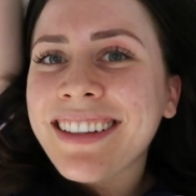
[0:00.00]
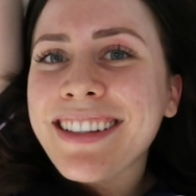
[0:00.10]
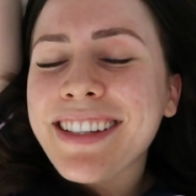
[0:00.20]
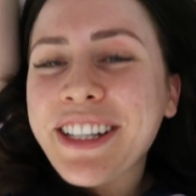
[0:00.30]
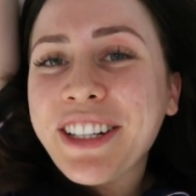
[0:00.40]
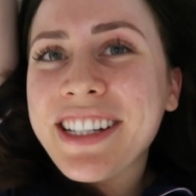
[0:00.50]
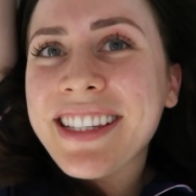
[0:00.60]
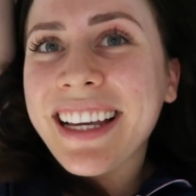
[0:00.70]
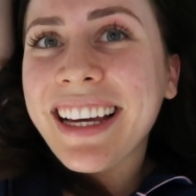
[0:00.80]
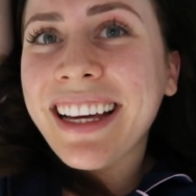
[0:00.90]

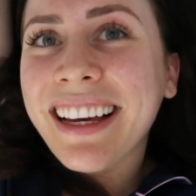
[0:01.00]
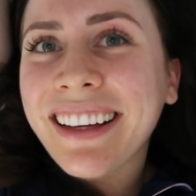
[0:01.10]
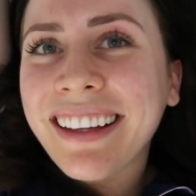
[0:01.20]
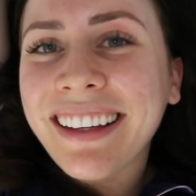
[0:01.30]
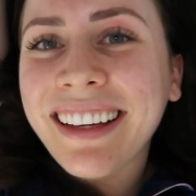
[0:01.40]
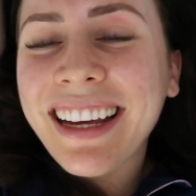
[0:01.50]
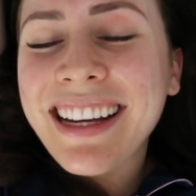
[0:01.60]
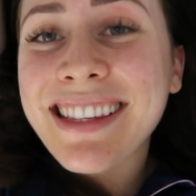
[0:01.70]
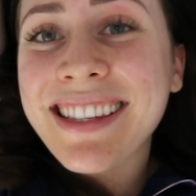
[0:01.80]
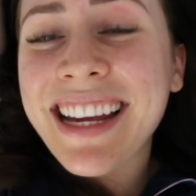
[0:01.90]
Seriously,
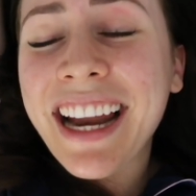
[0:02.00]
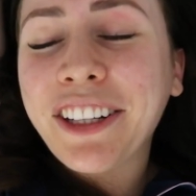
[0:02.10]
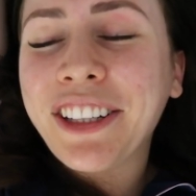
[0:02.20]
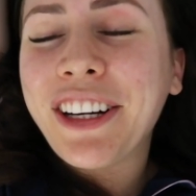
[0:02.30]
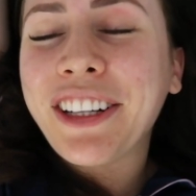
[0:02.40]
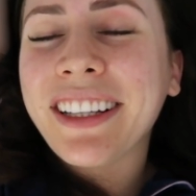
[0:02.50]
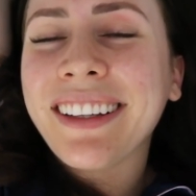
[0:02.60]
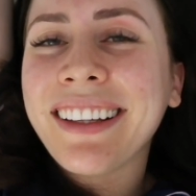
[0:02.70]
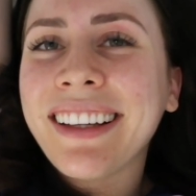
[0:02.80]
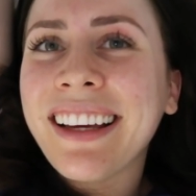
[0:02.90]
it's 10 o'clock.
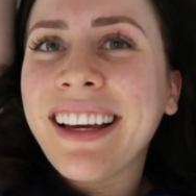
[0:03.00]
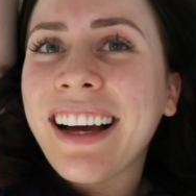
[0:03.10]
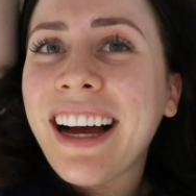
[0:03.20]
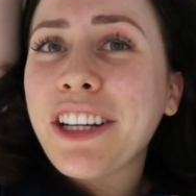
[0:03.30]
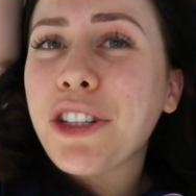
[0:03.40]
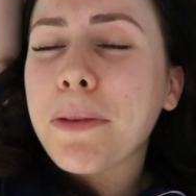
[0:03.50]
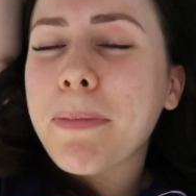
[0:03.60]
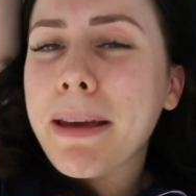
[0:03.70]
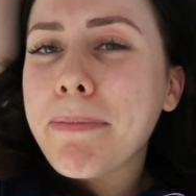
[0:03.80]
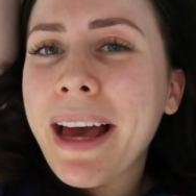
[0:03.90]
I should
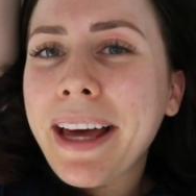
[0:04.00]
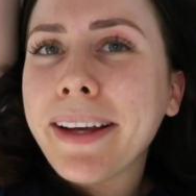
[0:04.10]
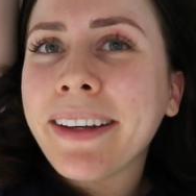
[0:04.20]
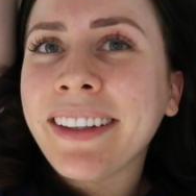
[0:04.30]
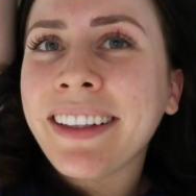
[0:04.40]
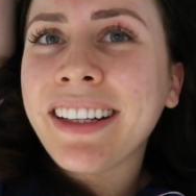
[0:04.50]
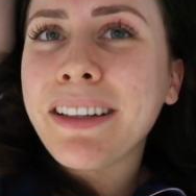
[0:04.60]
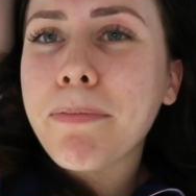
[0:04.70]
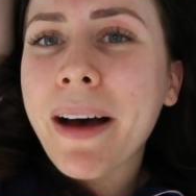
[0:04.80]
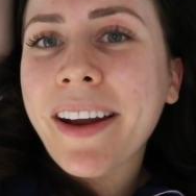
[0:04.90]
be in bed,
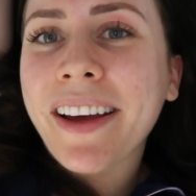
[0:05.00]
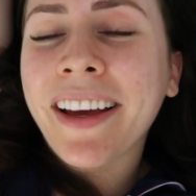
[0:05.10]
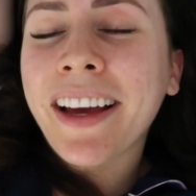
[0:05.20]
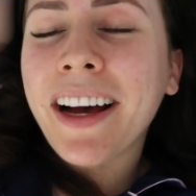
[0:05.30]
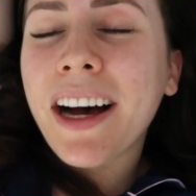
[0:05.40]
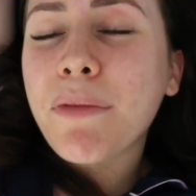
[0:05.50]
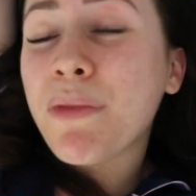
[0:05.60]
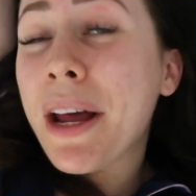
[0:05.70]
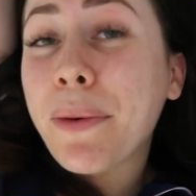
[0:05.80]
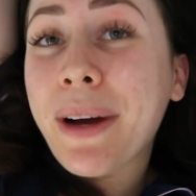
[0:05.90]
but I'm wide